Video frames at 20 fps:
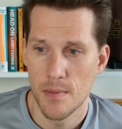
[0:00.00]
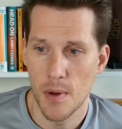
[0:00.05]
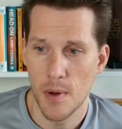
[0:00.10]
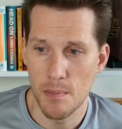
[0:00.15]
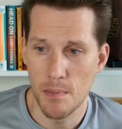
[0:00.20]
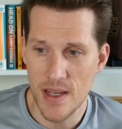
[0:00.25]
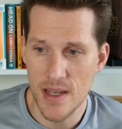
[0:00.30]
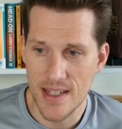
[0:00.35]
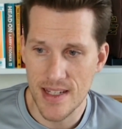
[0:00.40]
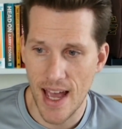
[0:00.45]

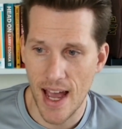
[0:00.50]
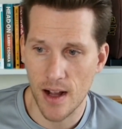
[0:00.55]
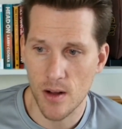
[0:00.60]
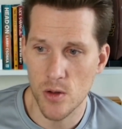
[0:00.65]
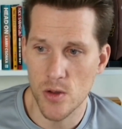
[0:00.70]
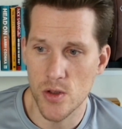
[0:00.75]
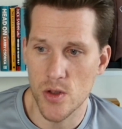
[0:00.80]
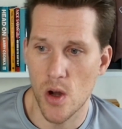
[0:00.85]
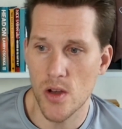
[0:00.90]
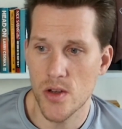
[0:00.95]
missed
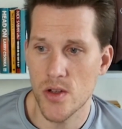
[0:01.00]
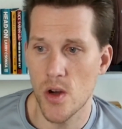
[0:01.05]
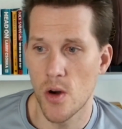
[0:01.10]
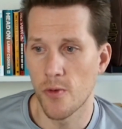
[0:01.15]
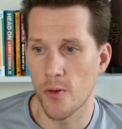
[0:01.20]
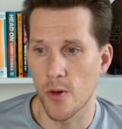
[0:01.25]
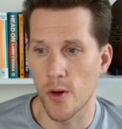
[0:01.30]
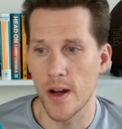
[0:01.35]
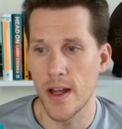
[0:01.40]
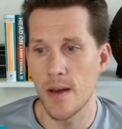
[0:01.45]
tackles also
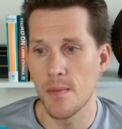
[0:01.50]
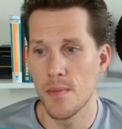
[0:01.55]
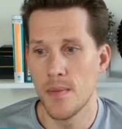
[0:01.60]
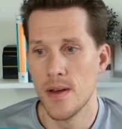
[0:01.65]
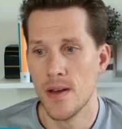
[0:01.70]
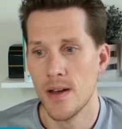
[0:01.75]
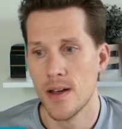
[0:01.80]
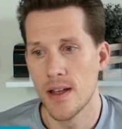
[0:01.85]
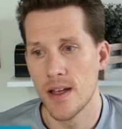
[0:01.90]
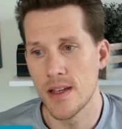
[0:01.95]
for him.
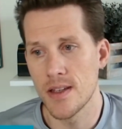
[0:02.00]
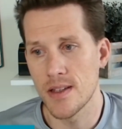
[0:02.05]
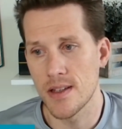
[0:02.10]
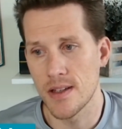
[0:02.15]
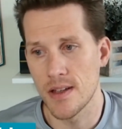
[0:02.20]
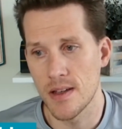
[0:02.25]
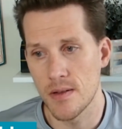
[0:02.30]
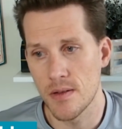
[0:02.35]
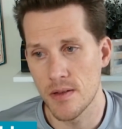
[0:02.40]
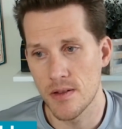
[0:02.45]

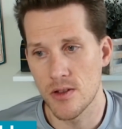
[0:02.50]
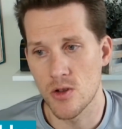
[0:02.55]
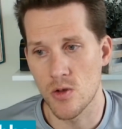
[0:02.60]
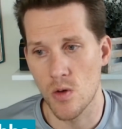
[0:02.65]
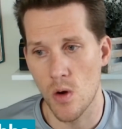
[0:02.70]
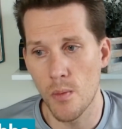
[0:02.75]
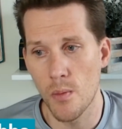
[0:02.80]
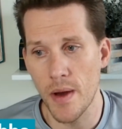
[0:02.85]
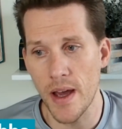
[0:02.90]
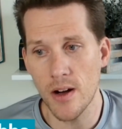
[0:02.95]

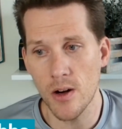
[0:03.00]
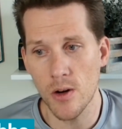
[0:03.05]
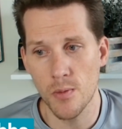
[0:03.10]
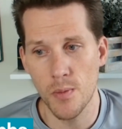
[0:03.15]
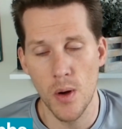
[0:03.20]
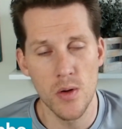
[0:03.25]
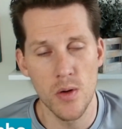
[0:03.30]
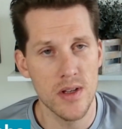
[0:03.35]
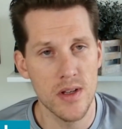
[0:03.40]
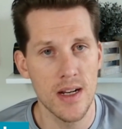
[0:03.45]
Jerome Baker
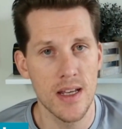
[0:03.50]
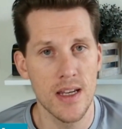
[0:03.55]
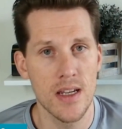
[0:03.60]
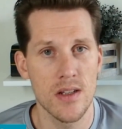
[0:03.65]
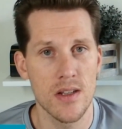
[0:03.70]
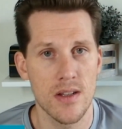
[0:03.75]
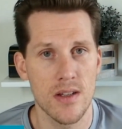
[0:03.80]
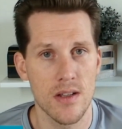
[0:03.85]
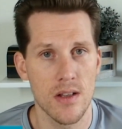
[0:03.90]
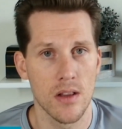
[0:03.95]
posted
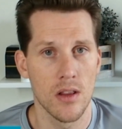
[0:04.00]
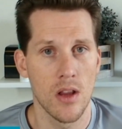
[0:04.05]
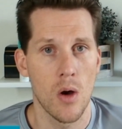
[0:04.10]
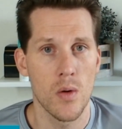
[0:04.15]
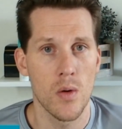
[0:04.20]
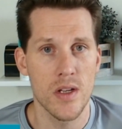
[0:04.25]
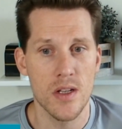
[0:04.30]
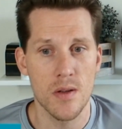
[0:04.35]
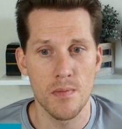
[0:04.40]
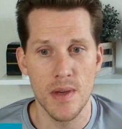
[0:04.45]
his
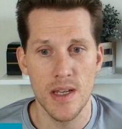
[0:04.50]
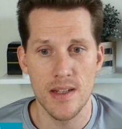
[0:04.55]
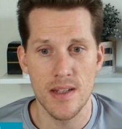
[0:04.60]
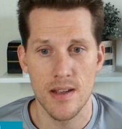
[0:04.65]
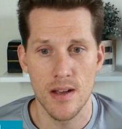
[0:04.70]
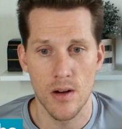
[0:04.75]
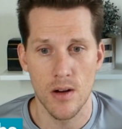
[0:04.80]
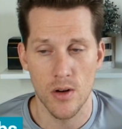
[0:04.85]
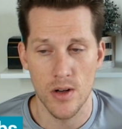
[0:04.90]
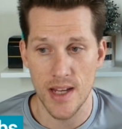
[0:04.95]

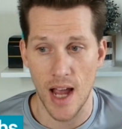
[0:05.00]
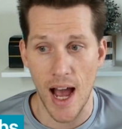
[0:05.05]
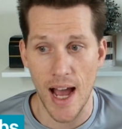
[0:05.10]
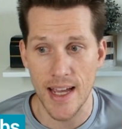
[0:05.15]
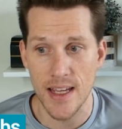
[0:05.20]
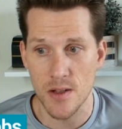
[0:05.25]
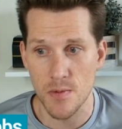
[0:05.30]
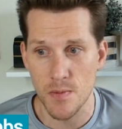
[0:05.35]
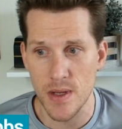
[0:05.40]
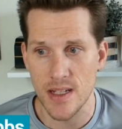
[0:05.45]

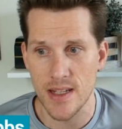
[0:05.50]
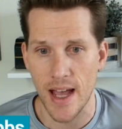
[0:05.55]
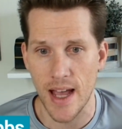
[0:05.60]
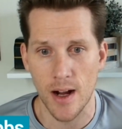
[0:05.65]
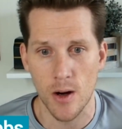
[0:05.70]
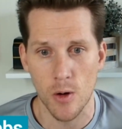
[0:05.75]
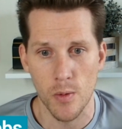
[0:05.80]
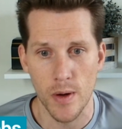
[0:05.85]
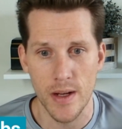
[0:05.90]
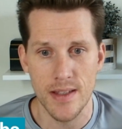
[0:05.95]
highest missed
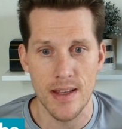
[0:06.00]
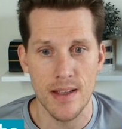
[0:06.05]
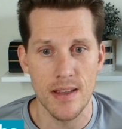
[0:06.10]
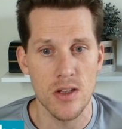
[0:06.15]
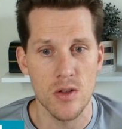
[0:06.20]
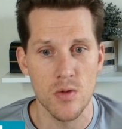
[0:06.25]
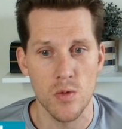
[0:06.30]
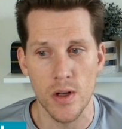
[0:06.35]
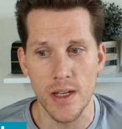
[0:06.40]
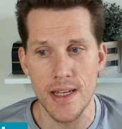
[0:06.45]
tackle rate since
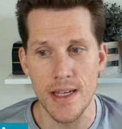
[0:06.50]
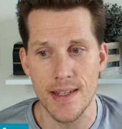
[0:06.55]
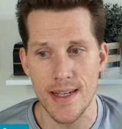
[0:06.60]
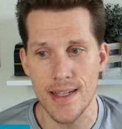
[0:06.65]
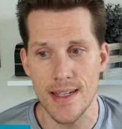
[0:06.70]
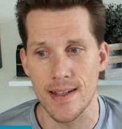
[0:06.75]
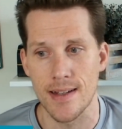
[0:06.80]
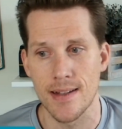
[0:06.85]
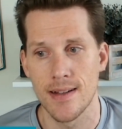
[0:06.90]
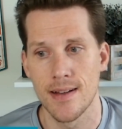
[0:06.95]
his rookie
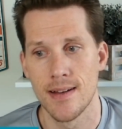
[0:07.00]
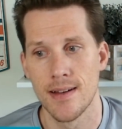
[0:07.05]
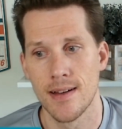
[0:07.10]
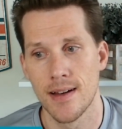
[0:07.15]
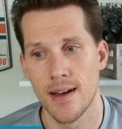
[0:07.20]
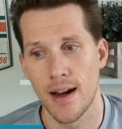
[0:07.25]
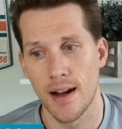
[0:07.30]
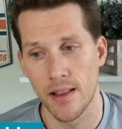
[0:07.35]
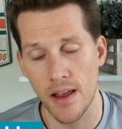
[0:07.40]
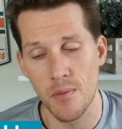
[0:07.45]
season,
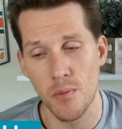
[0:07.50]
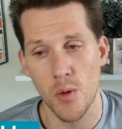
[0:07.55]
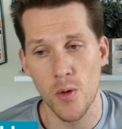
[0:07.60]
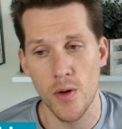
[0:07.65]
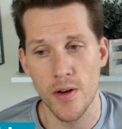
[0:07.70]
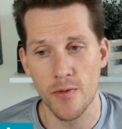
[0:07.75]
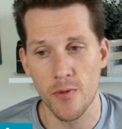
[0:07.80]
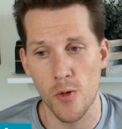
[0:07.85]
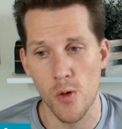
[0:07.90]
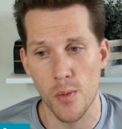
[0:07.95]

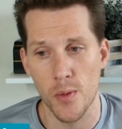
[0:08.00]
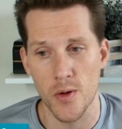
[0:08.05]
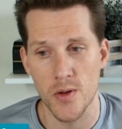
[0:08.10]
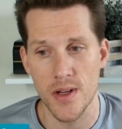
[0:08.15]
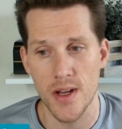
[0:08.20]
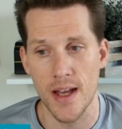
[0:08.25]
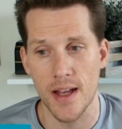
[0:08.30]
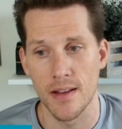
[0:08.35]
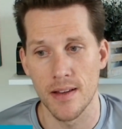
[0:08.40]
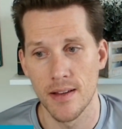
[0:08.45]

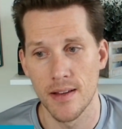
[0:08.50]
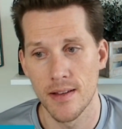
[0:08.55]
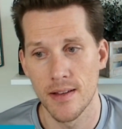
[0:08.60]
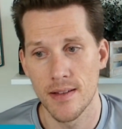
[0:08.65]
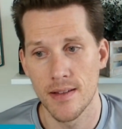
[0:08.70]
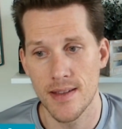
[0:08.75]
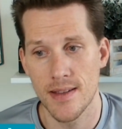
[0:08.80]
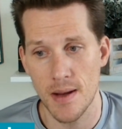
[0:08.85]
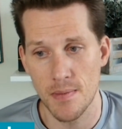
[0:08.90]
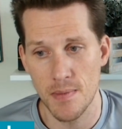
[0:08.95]
11.4%,
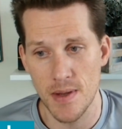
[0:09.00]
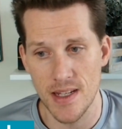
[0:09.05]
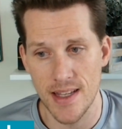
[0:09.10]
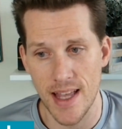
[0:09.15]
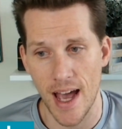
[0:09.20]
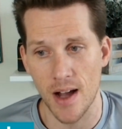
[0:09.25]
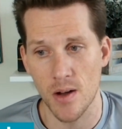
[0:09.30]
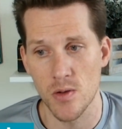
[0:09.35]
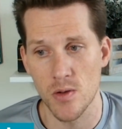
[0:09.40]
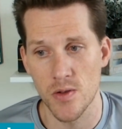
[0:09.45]
10 missed
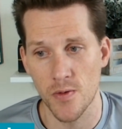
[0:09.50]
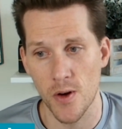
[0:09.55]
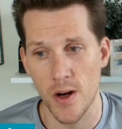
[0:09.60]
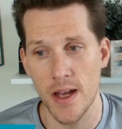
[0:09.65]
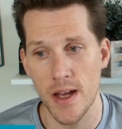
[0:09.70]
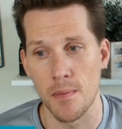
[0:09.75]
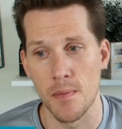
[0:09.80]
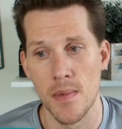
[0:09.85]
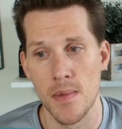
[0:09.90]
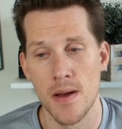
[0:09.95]
tackles for
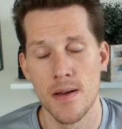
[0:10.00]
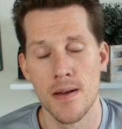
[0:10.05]
him.